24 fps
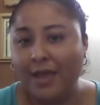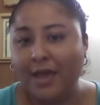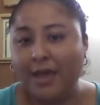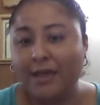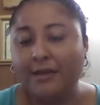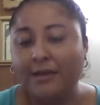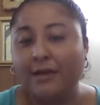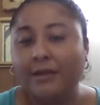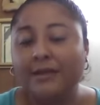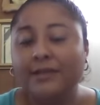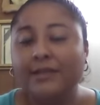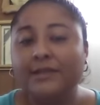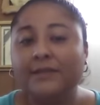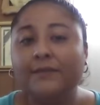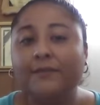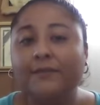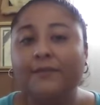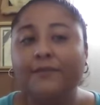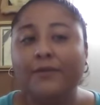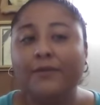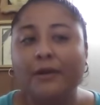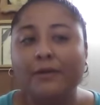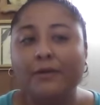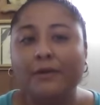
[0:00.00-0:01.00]
And that is
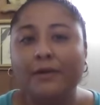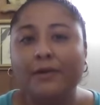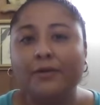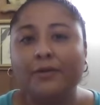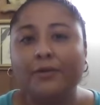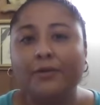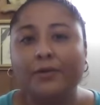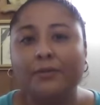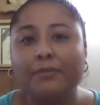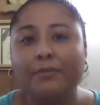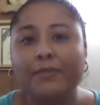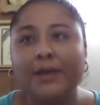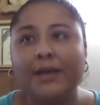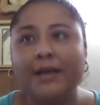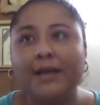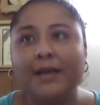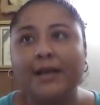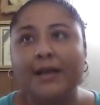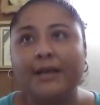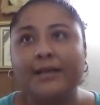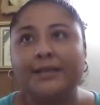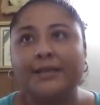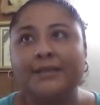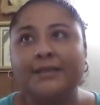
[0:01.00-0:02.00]
very good
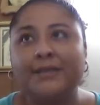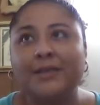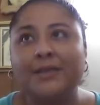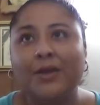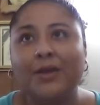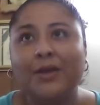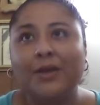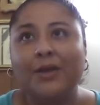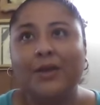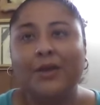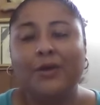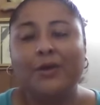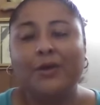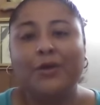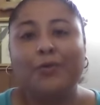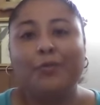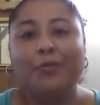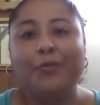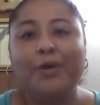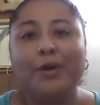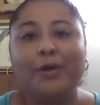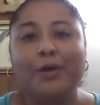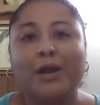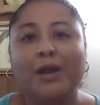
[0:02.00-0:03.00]
because
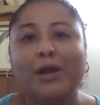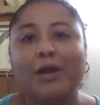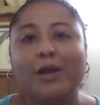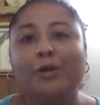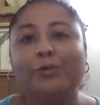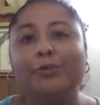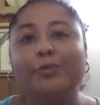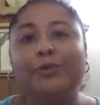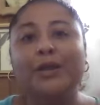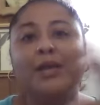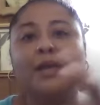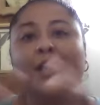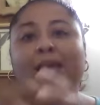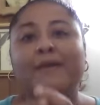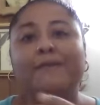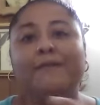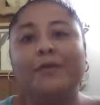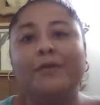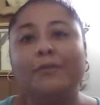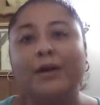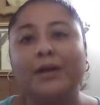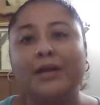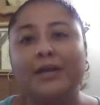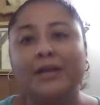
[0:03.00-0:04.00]
we're including
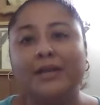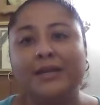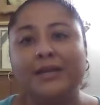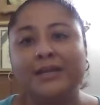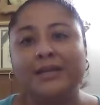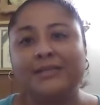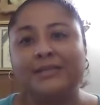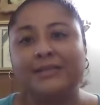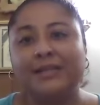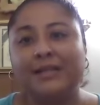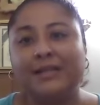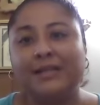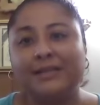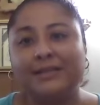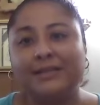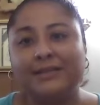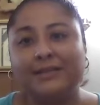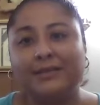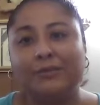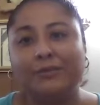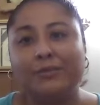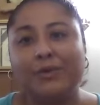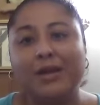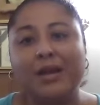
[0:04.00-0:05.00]
everyone in this
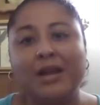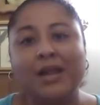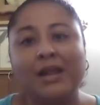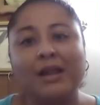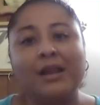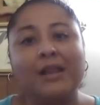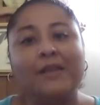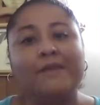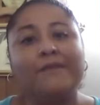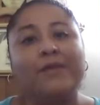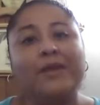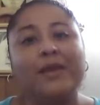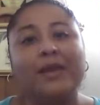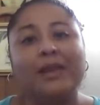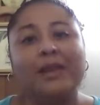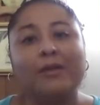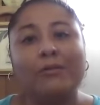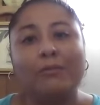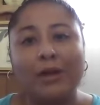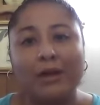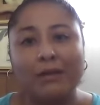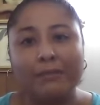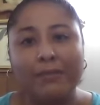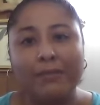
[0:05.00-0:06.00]
lesson. We're not leaving
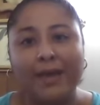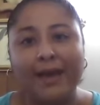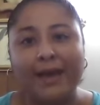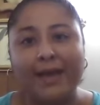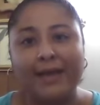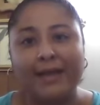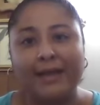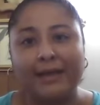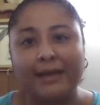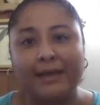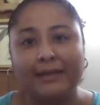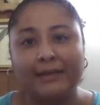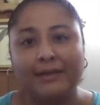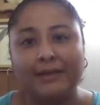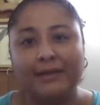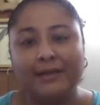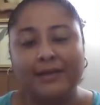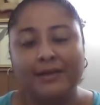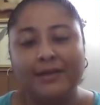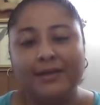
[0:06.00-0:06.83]
anyone behind.